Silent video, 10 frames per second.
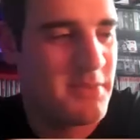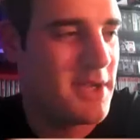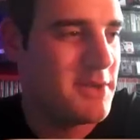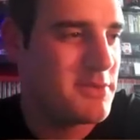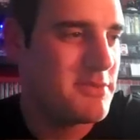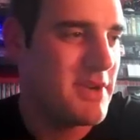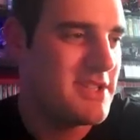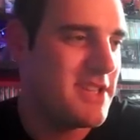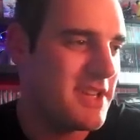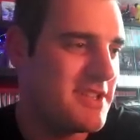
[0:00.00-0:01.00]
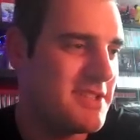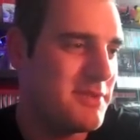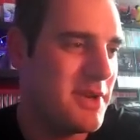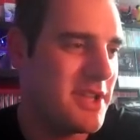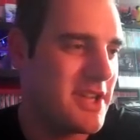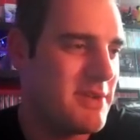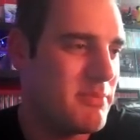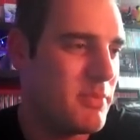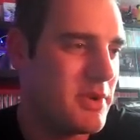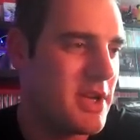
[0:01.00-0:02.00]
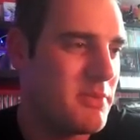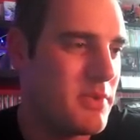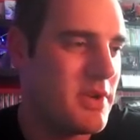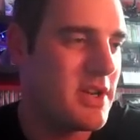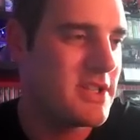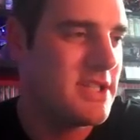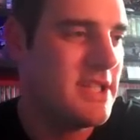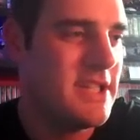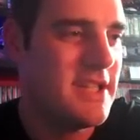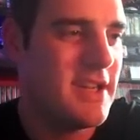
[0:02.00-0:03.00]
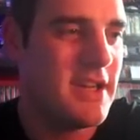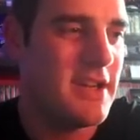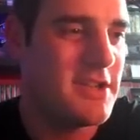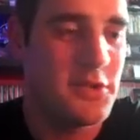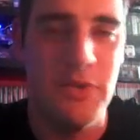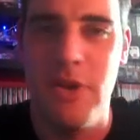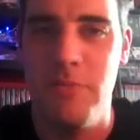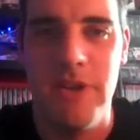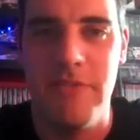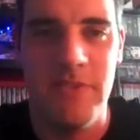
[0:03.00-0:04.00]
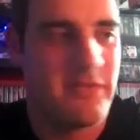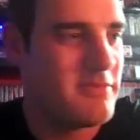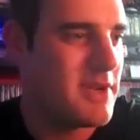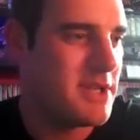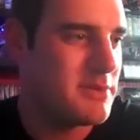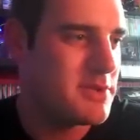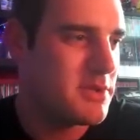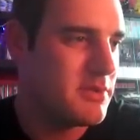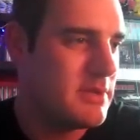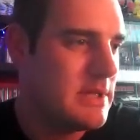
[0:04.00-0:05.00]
play in automatic because of the way the game works. I saw no benefit from manual at all.